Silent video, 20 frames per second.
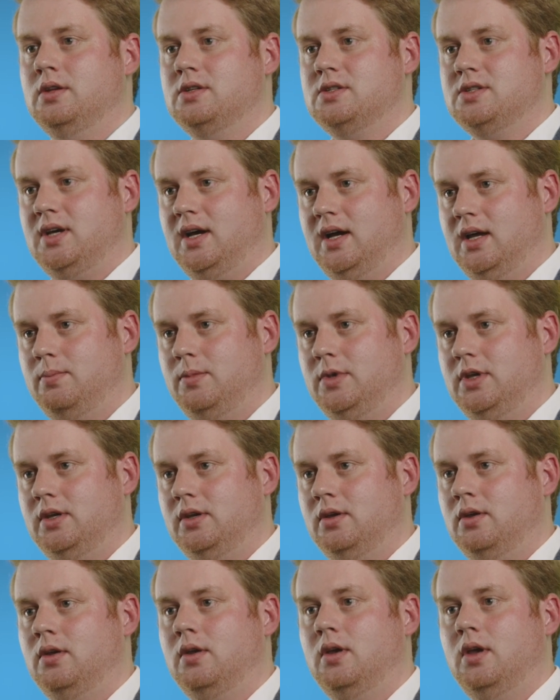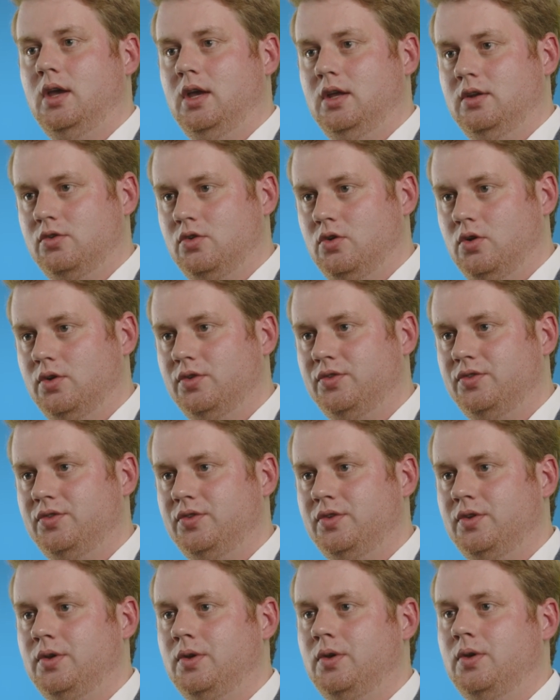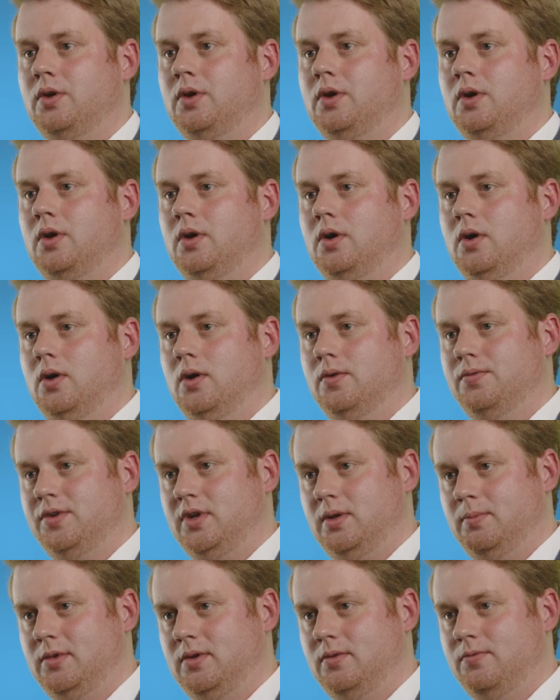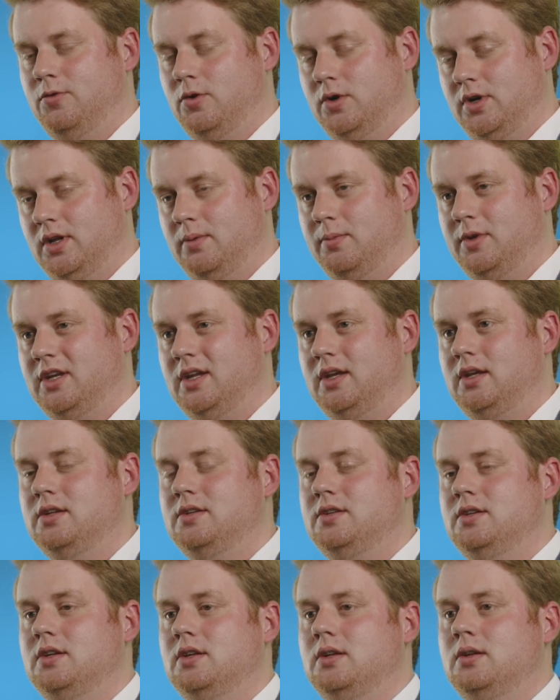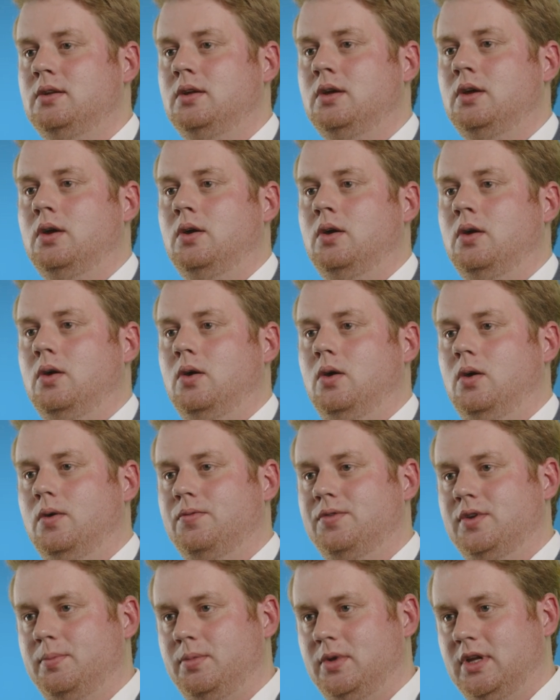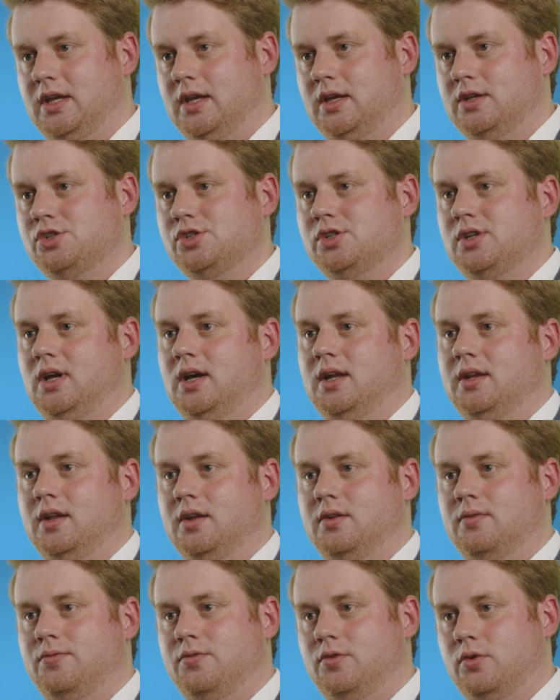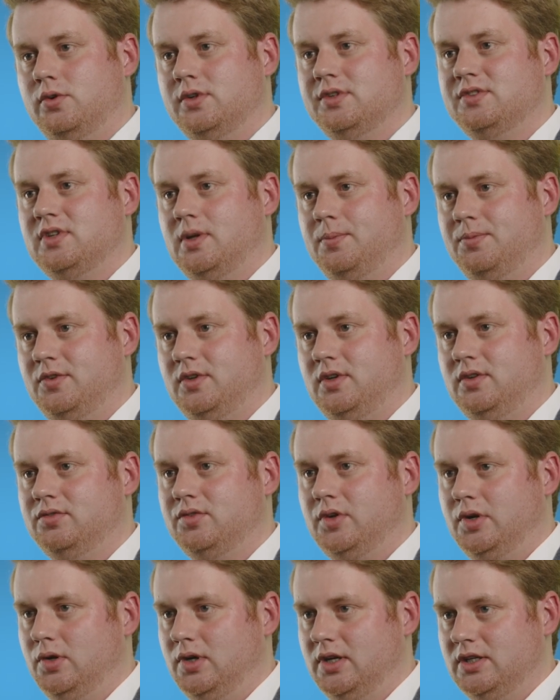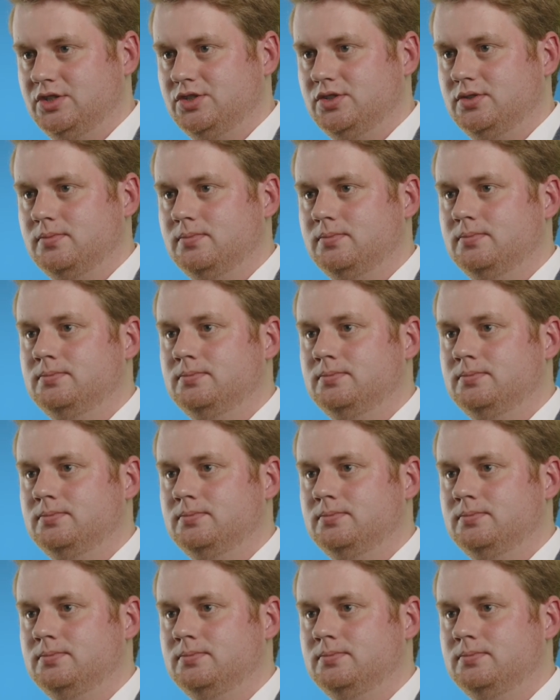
timing, and costs of an M&A deal of an application under the Foreign Subsidies Regulation.